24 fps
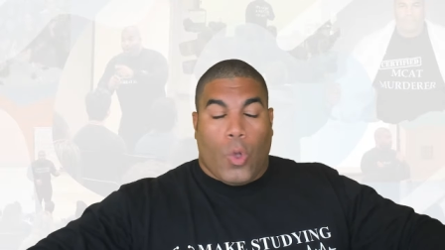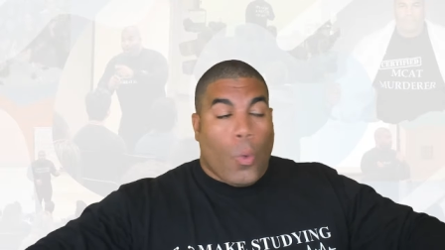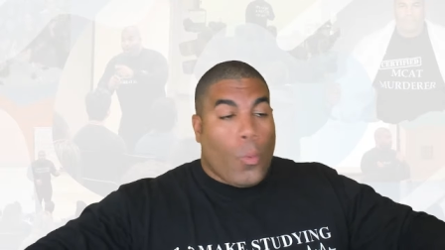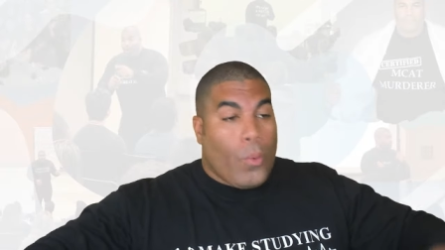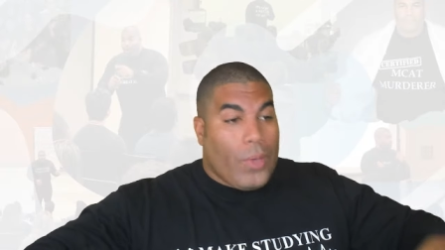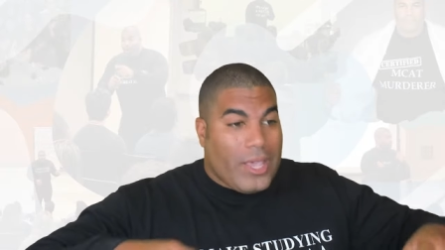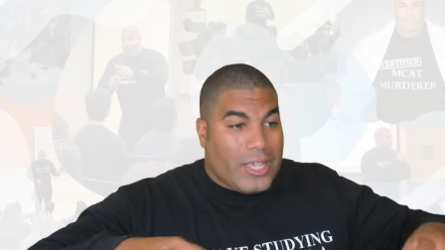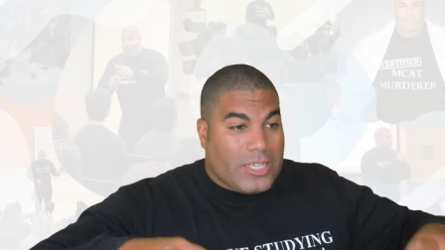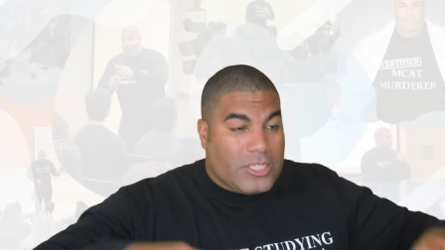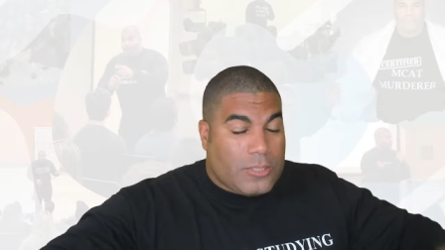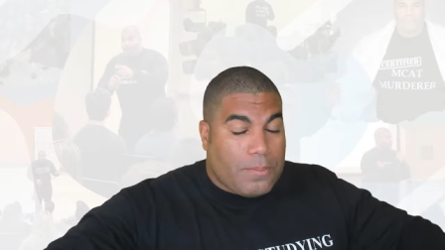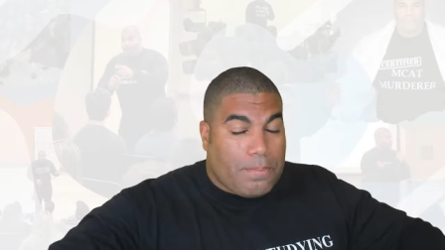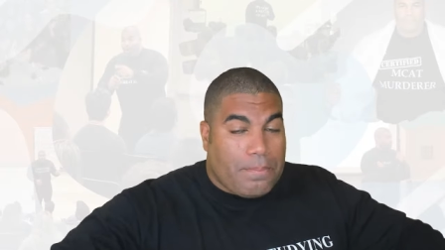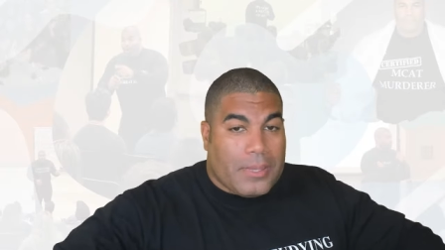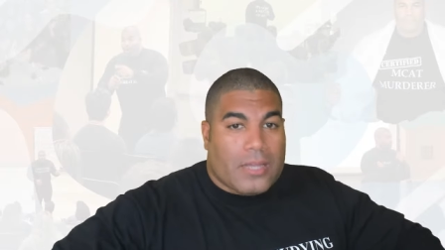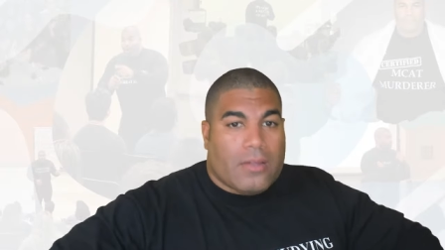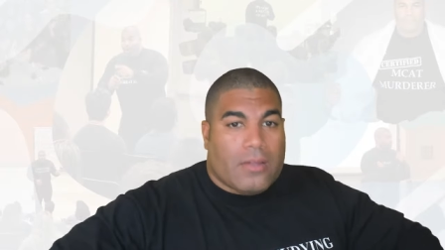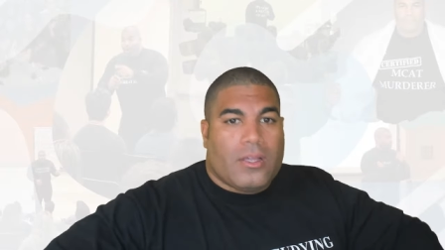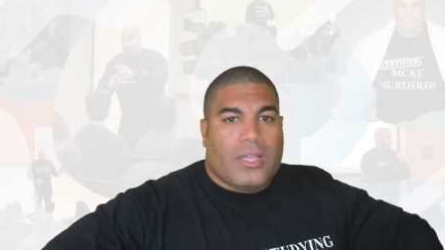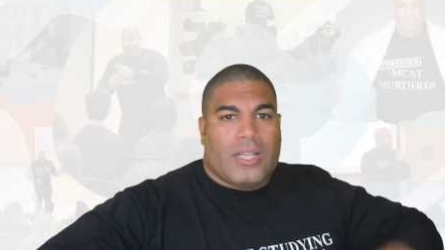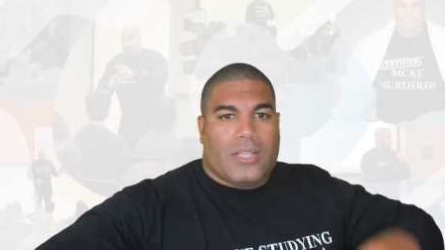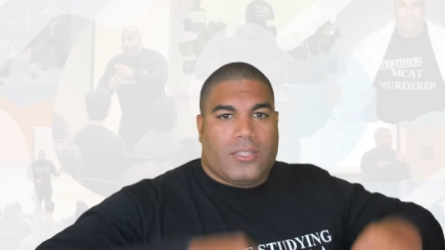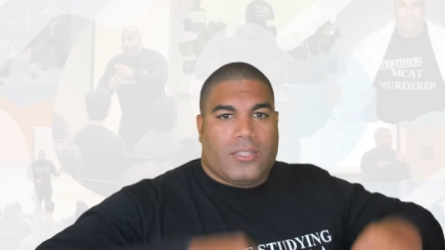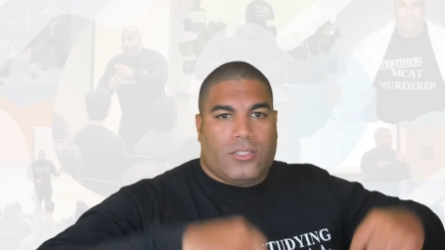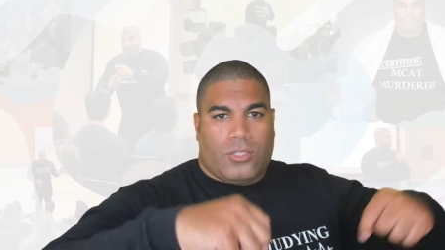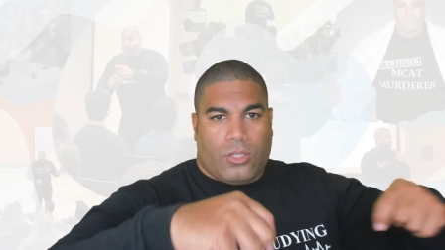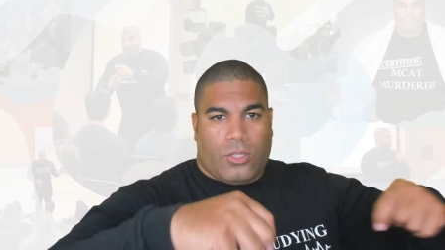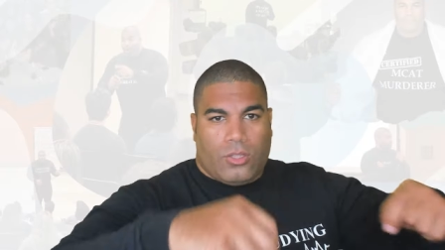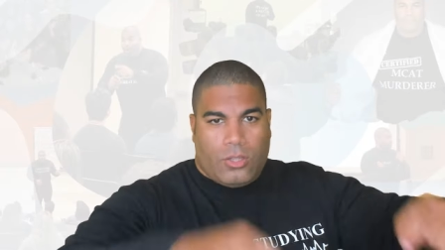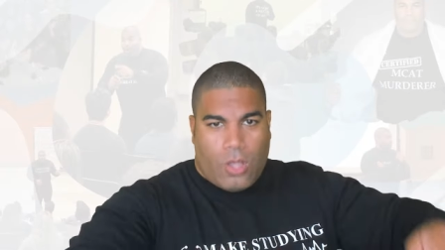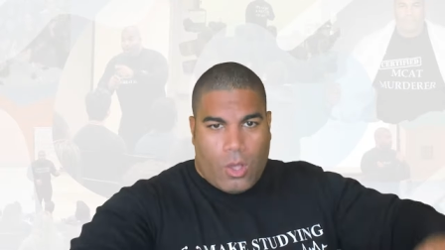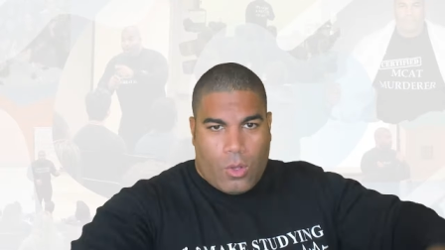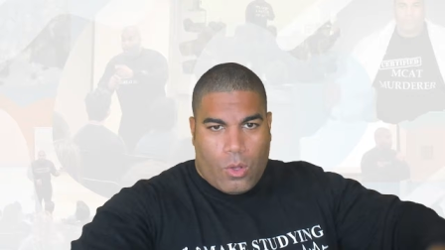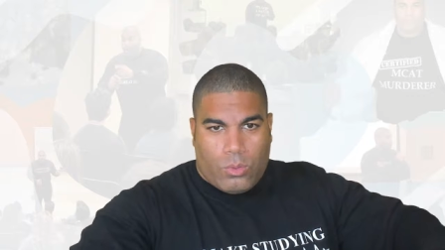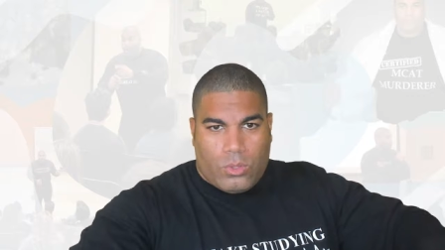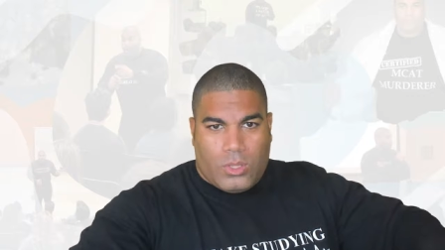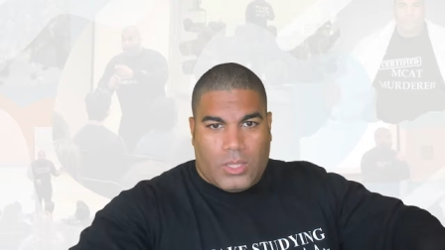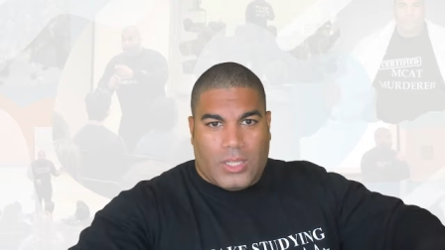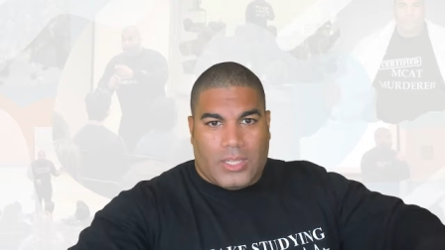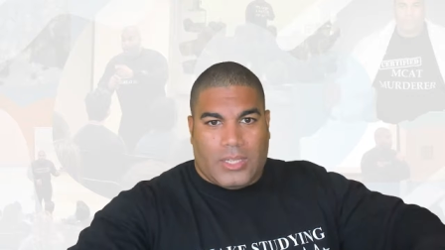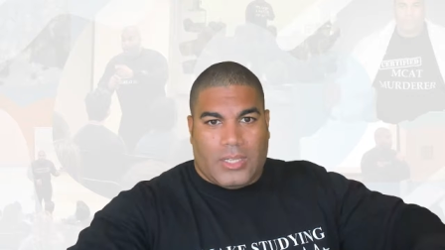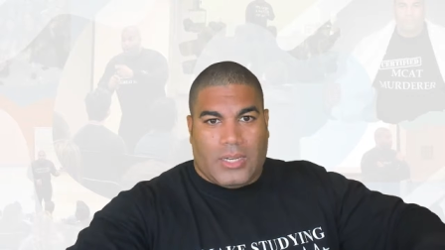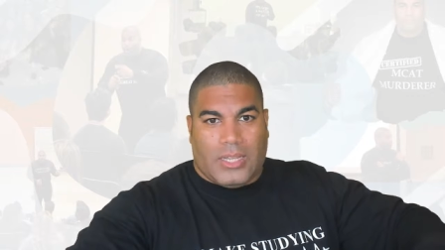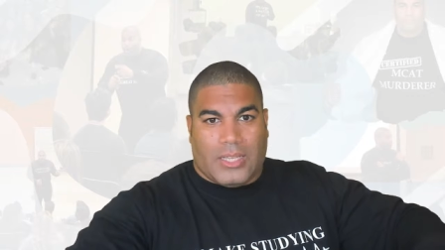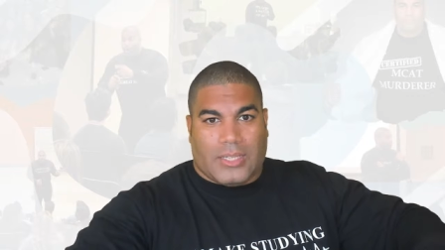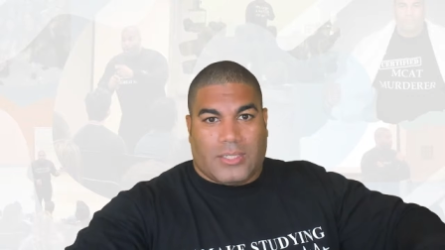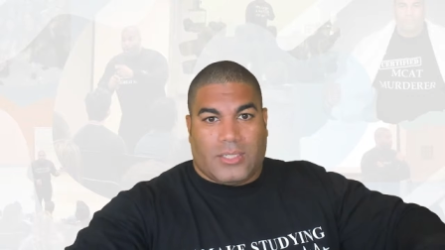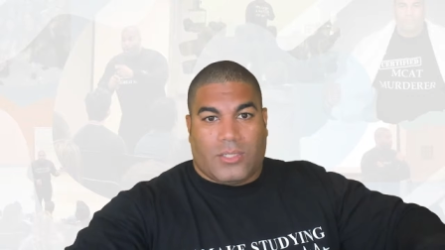We experience
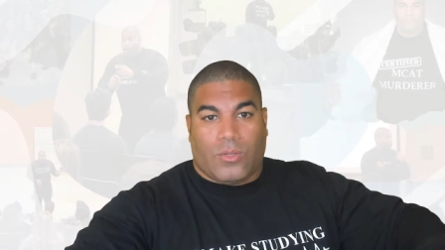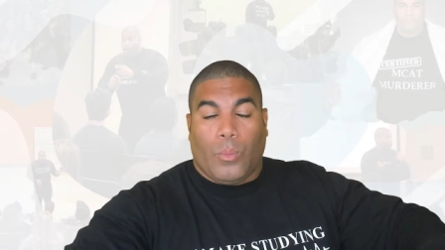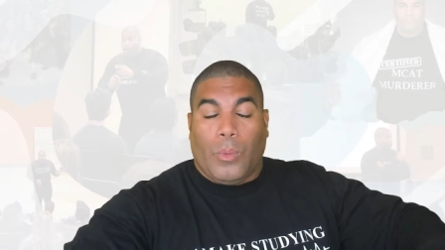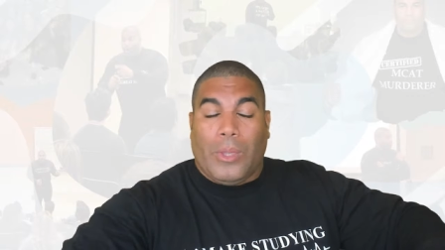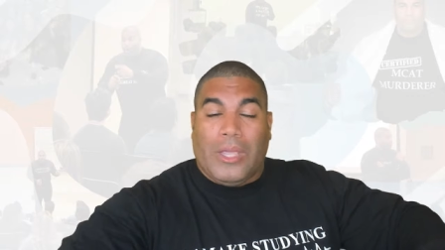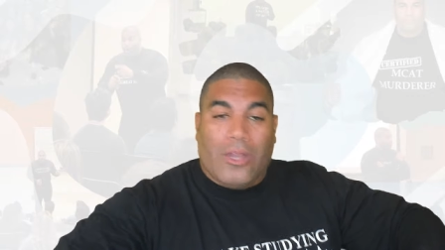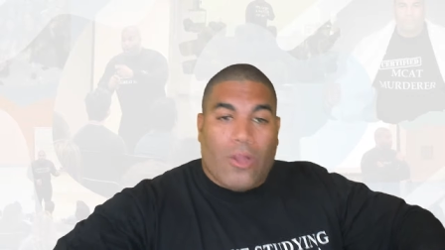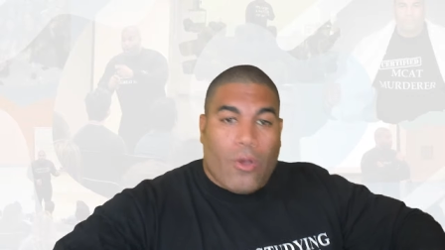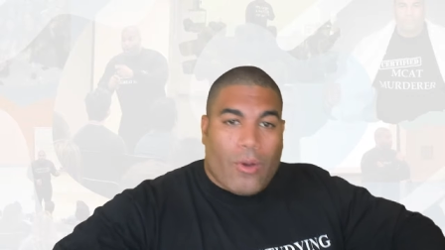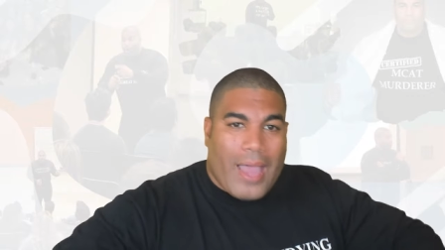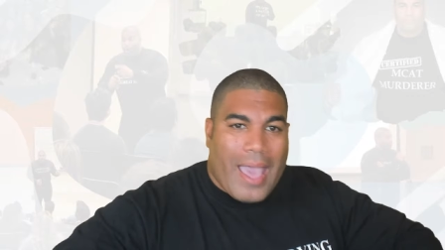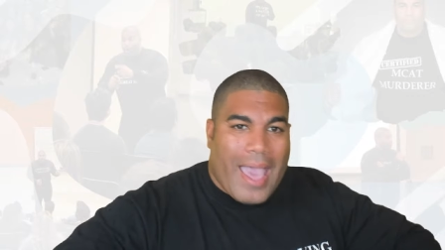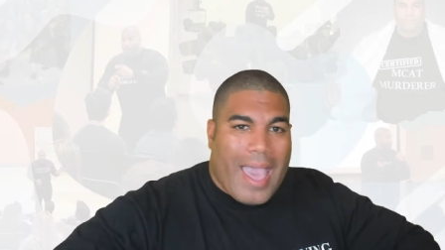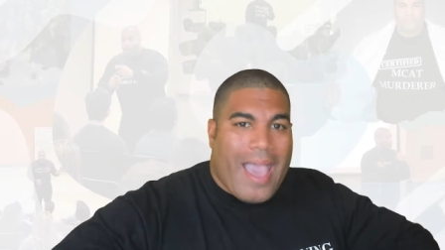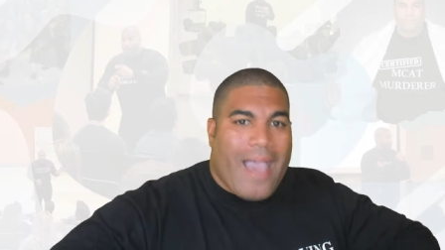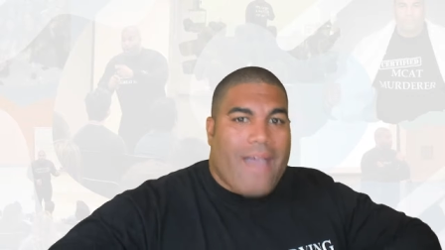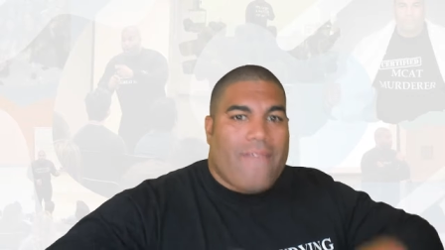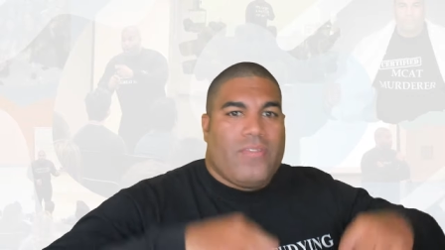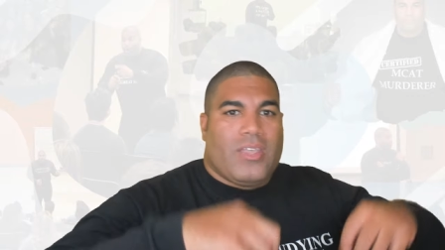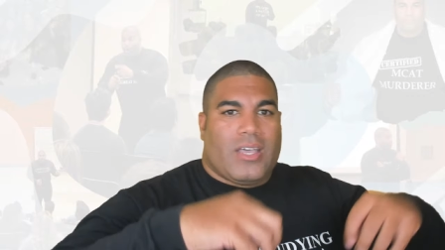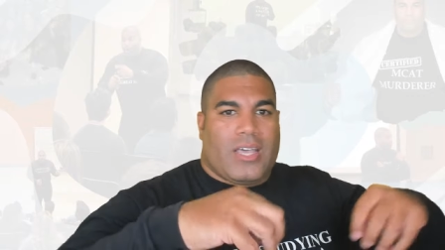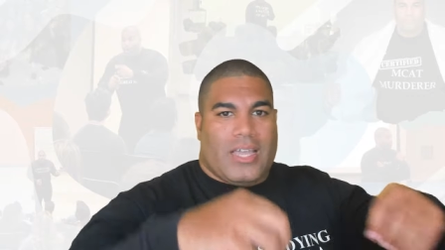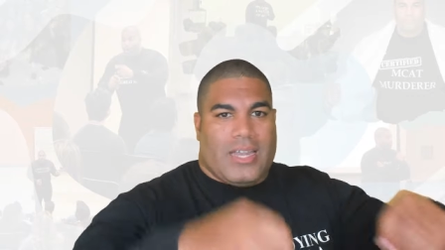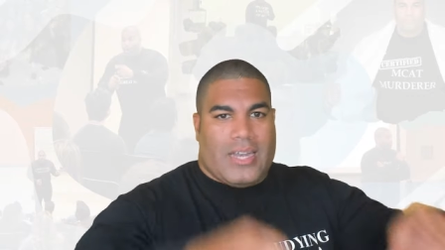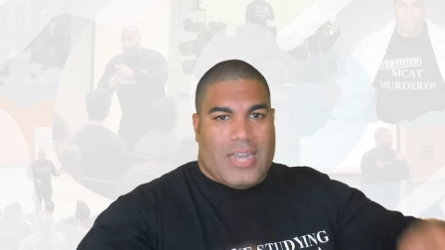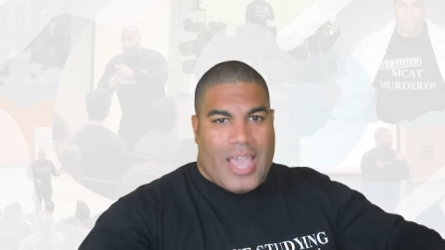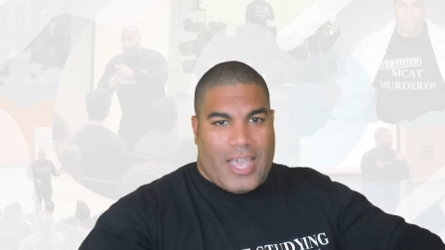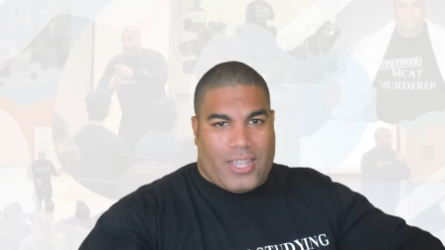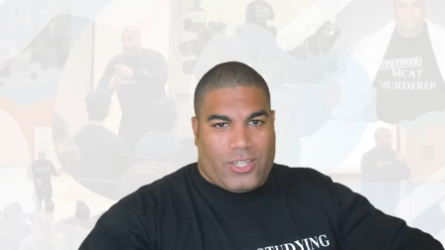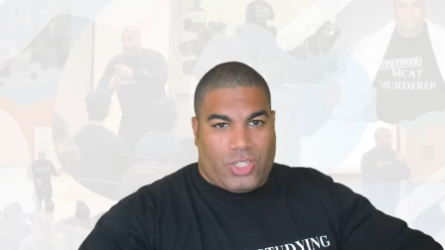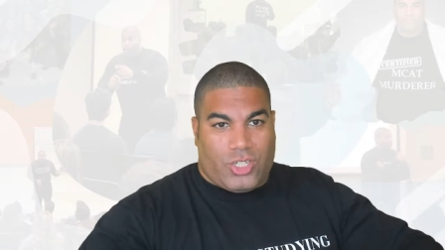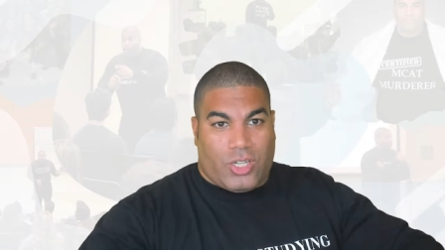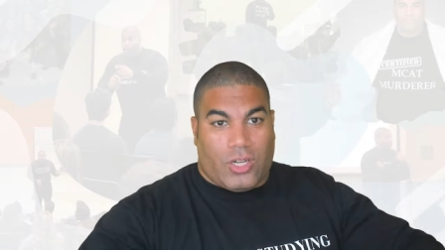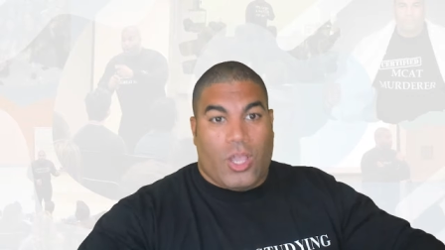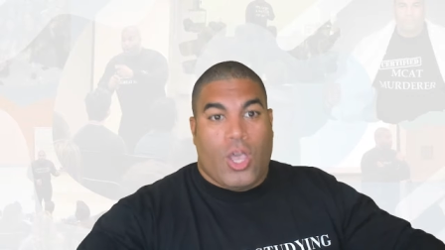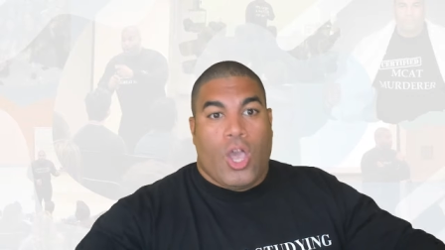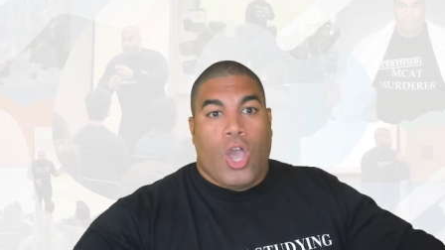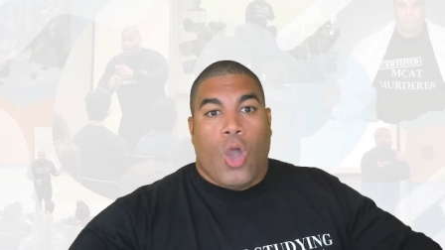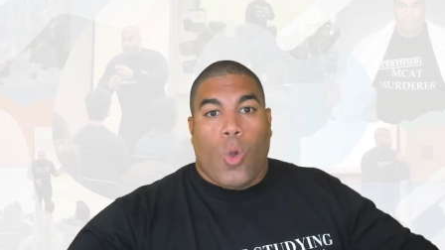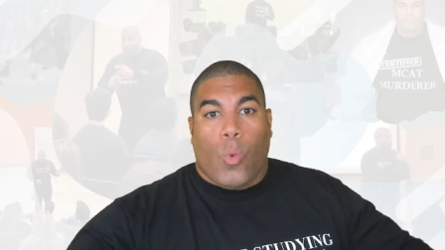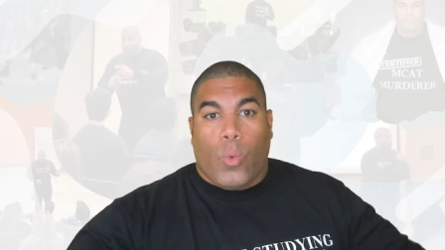loneliness. We don't have the connection.